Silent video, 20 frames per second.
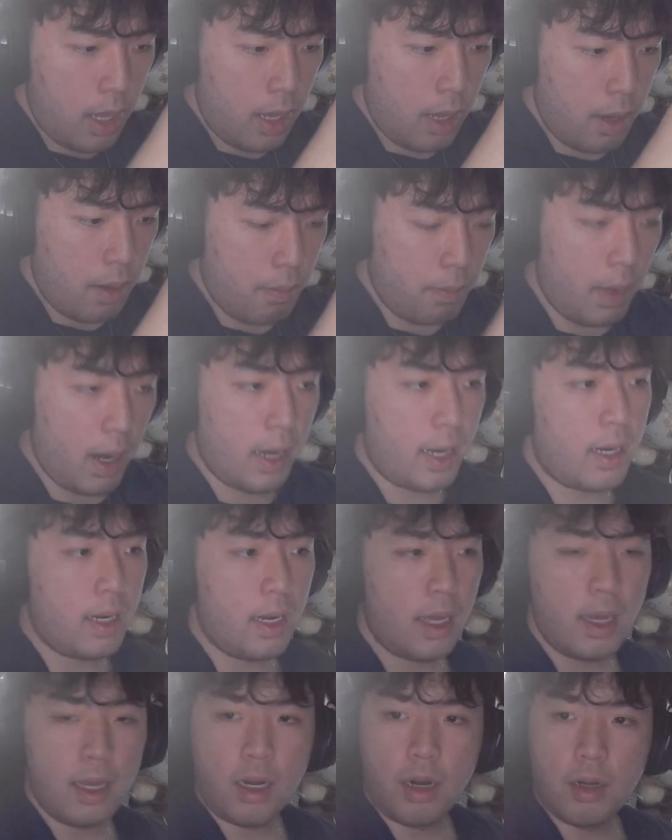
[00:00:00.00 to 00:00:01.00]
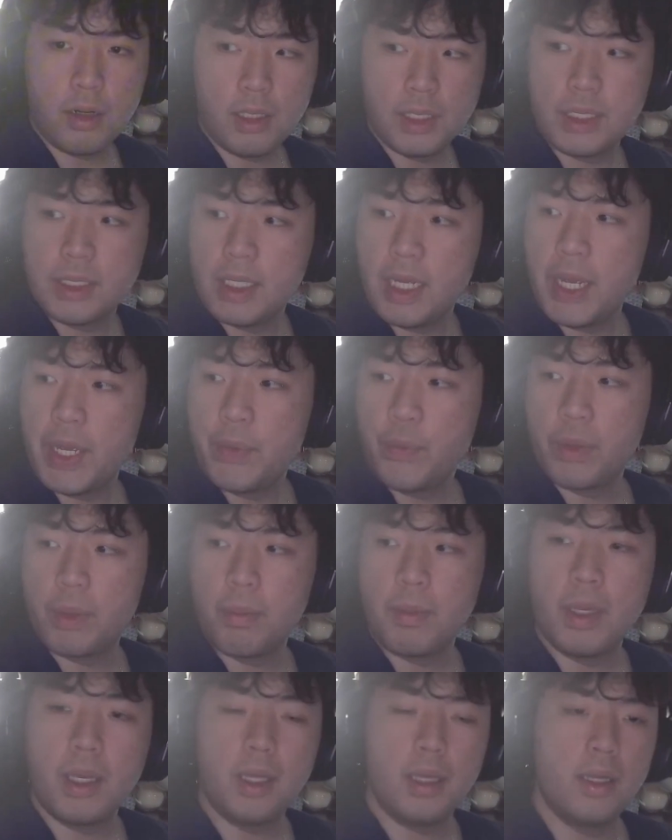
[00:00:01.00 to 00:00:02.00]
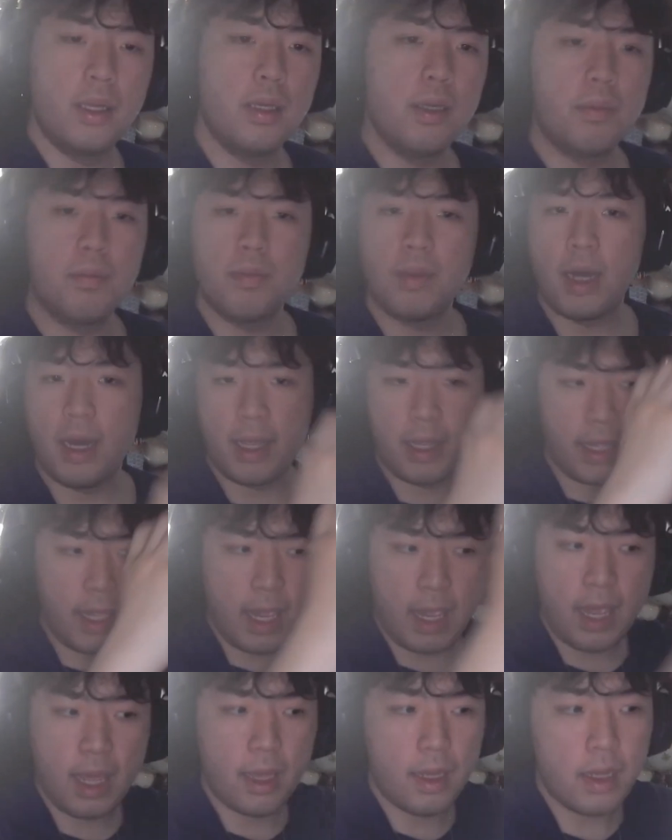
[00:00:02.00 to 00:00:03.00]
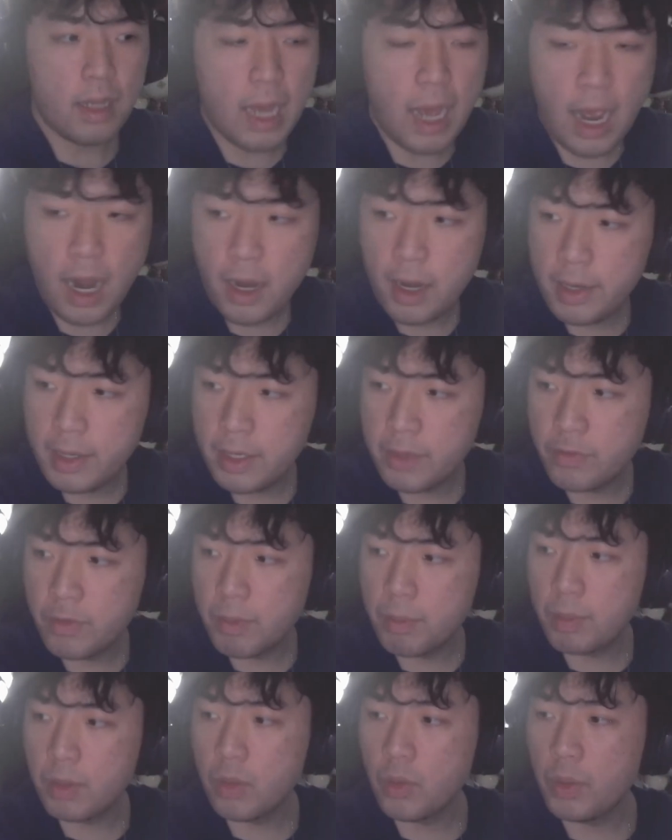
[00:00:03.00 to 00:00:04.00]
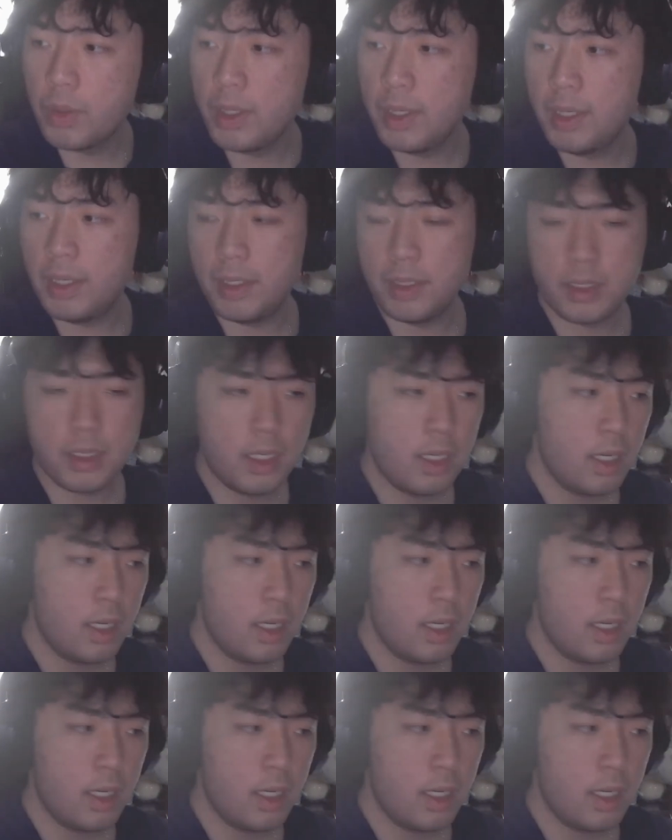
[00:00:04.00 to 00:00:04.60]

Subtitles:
My client aren't staying with me. I can't hire enough employees.